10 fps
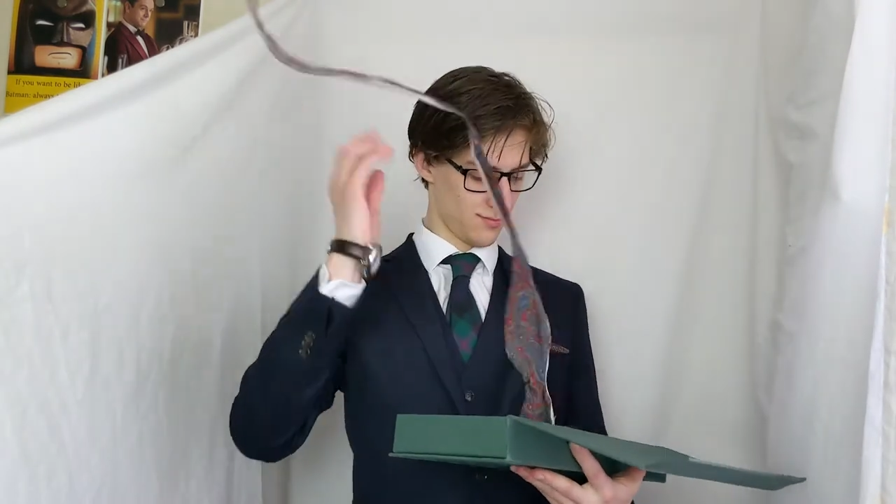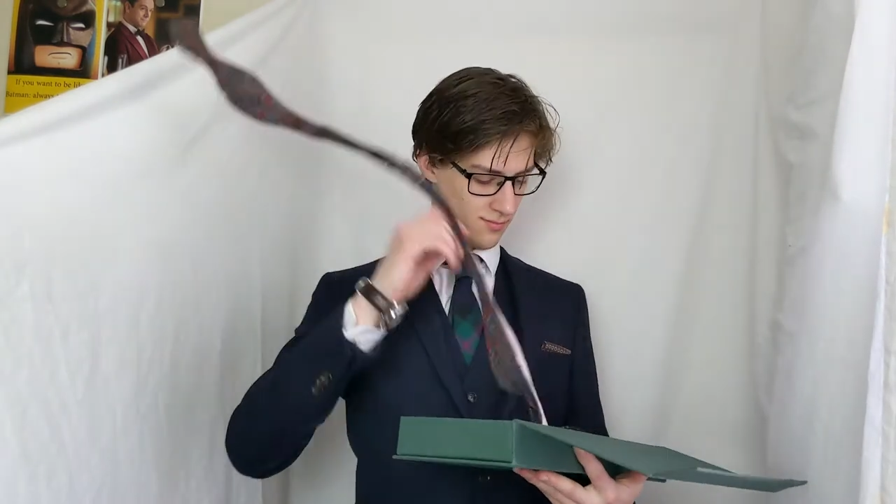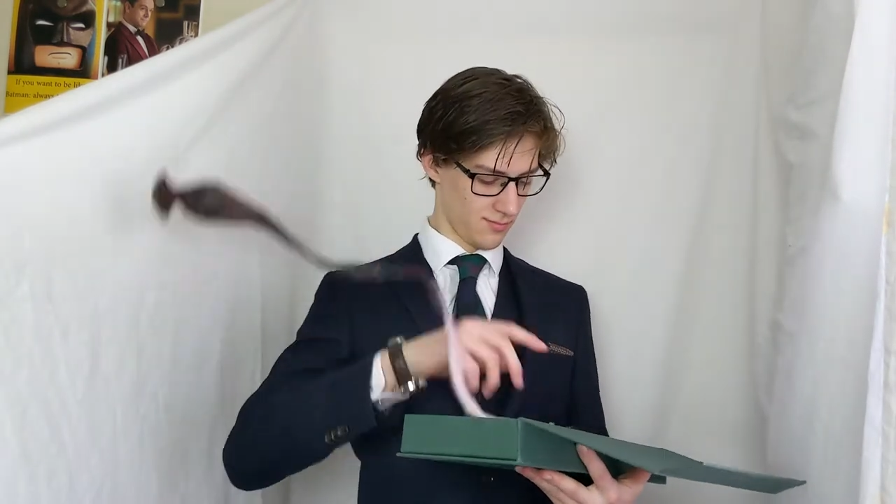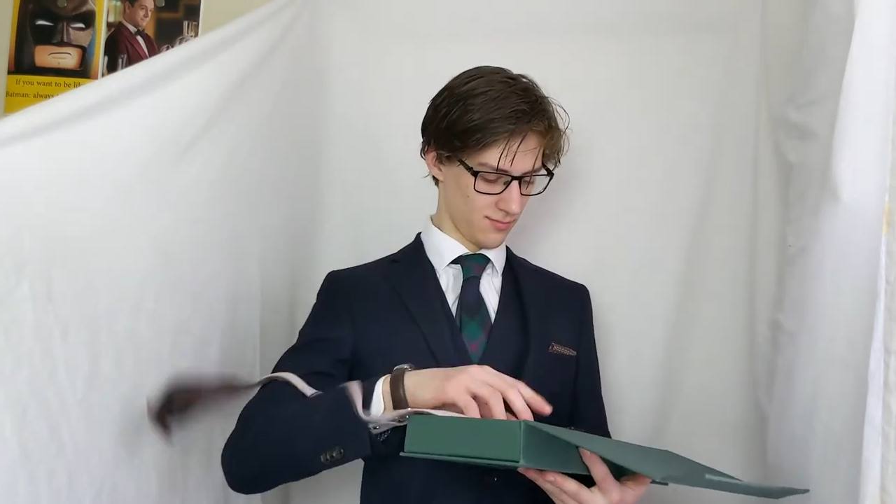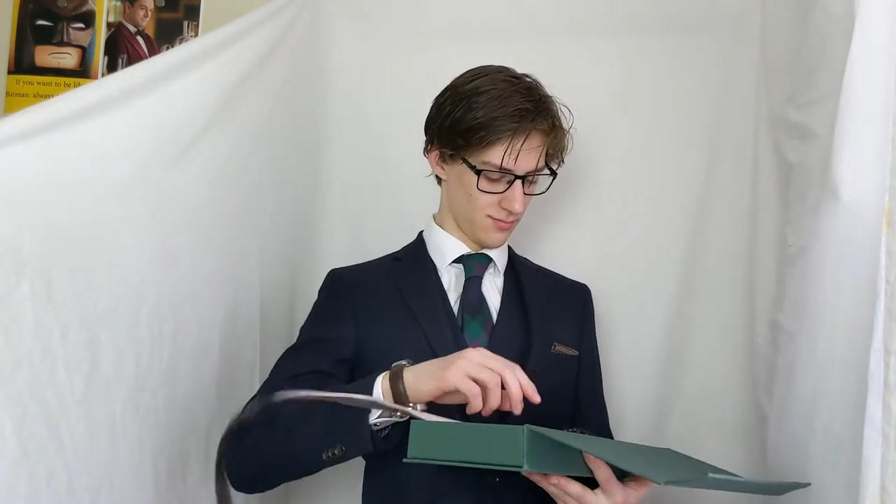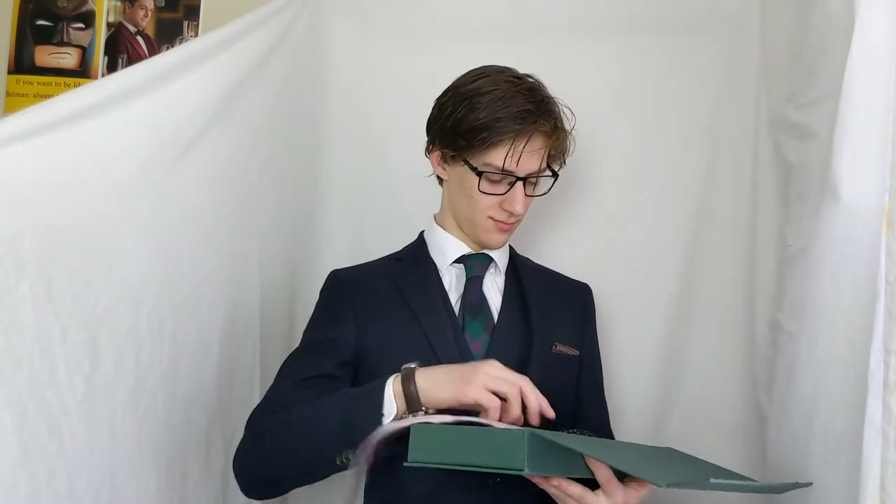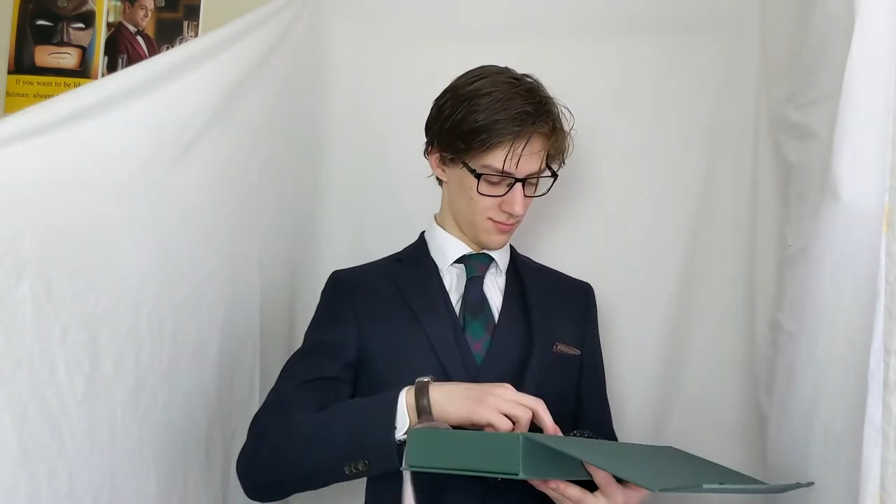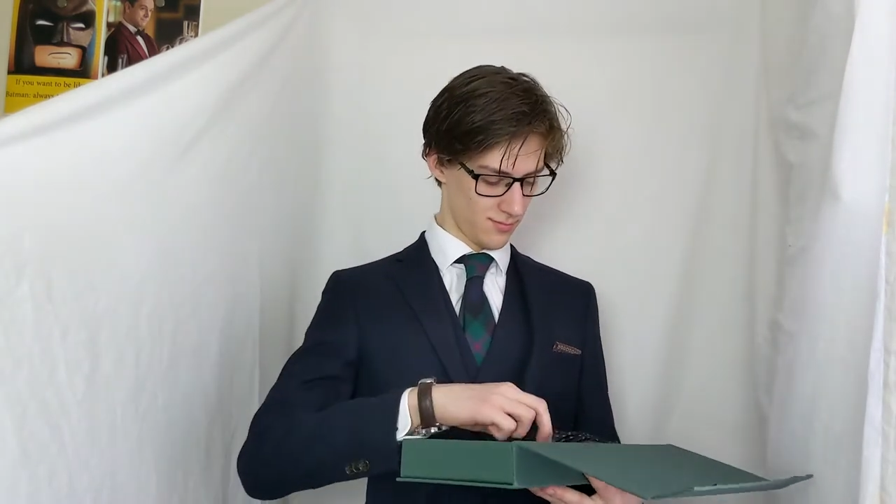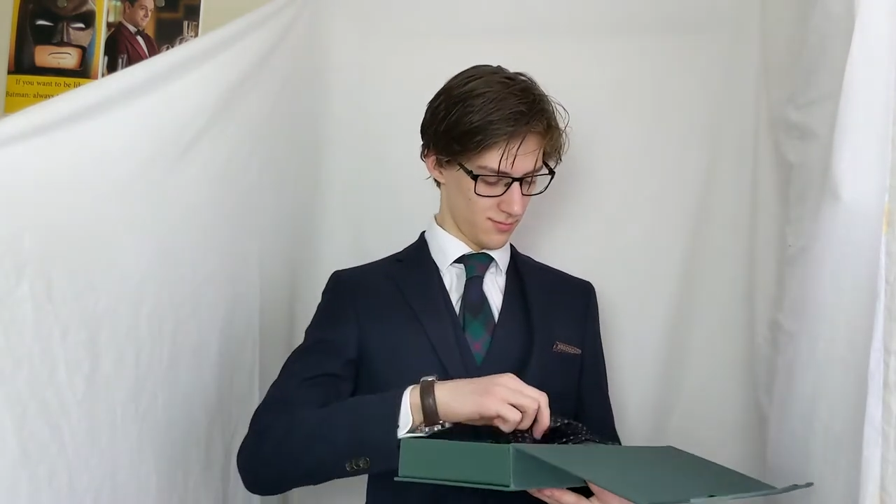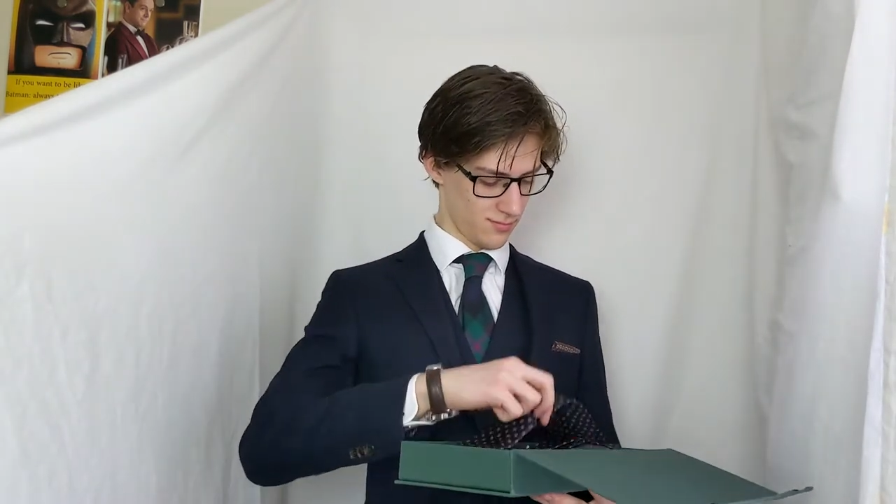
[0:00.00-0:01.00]
boxes have
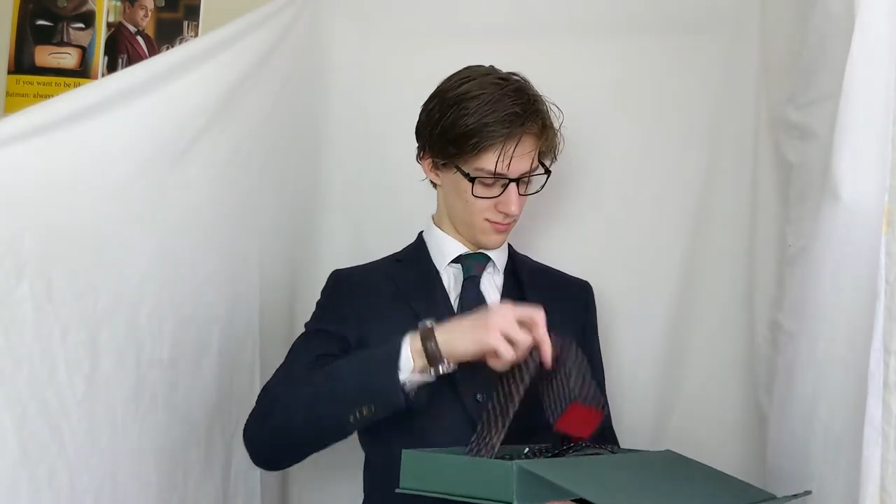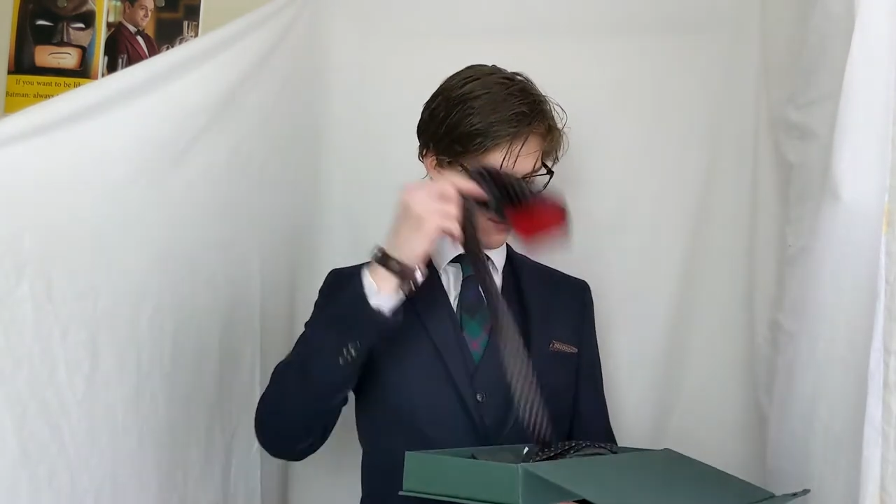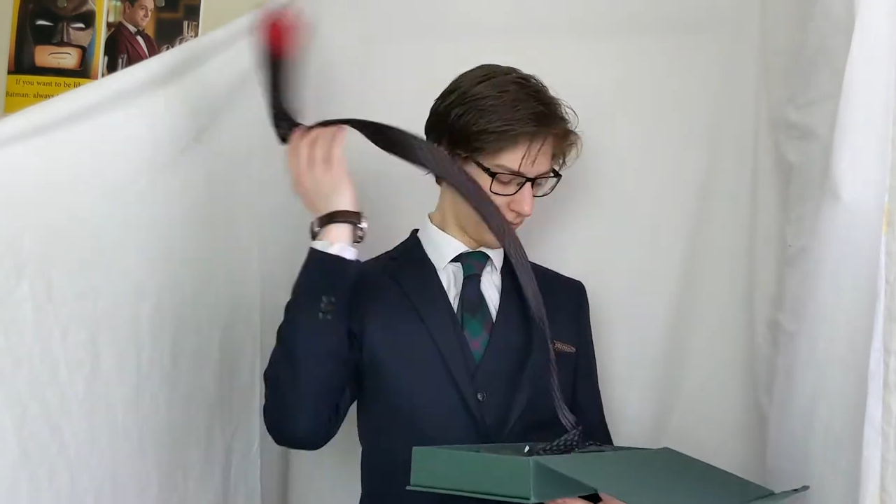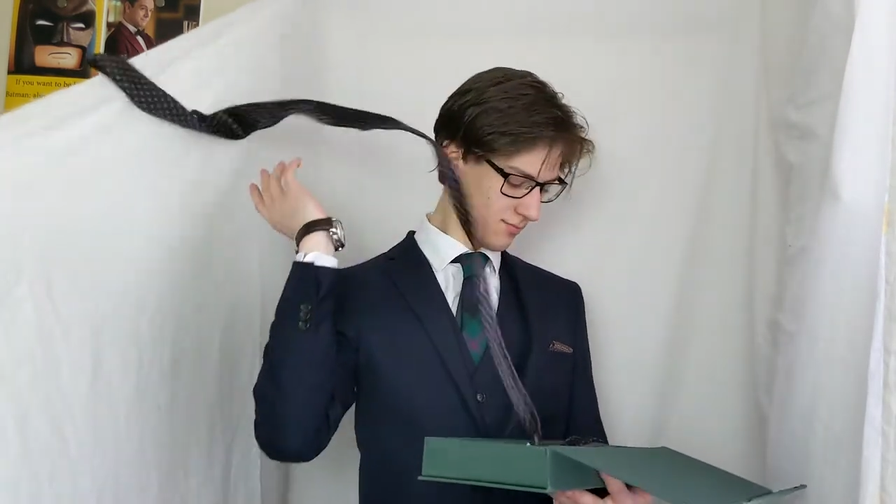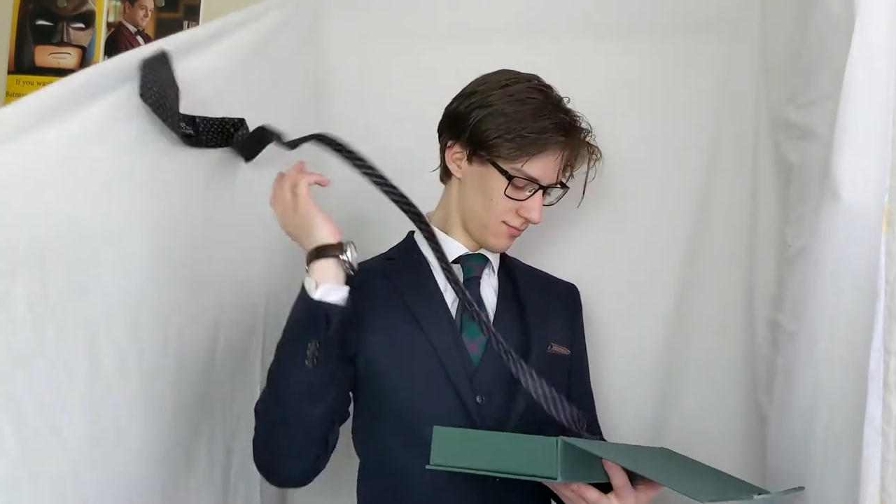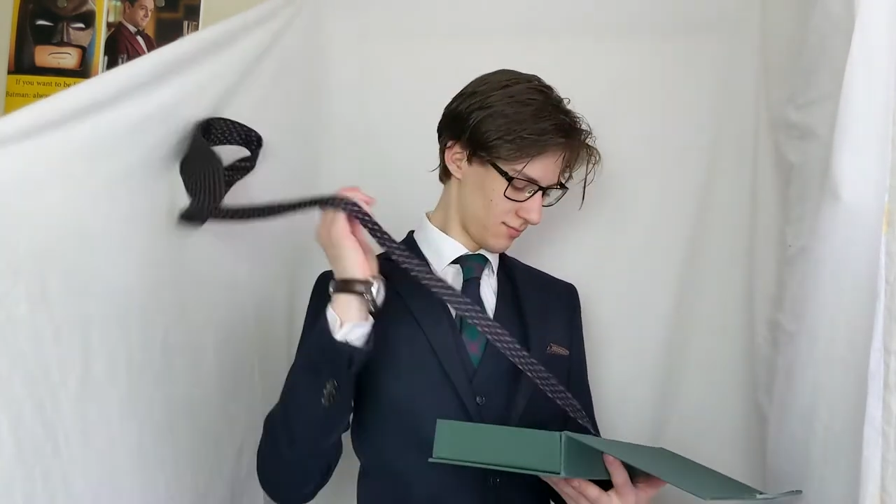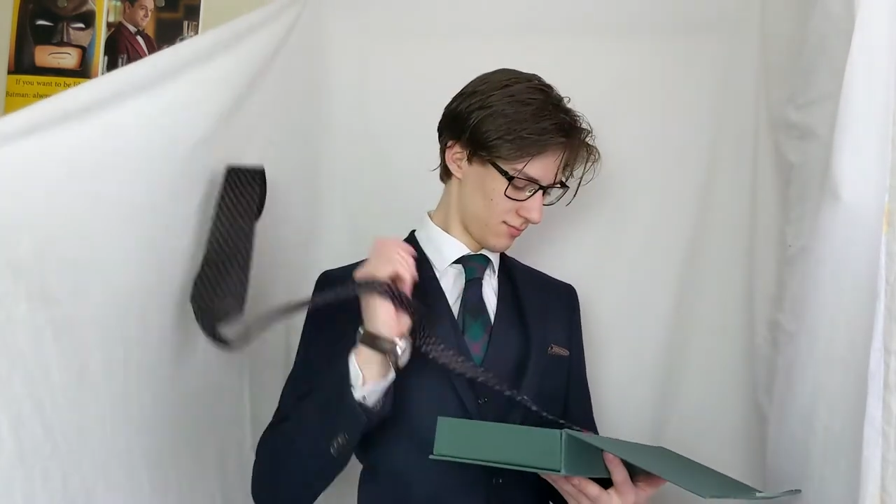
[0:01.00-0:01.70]
magnets.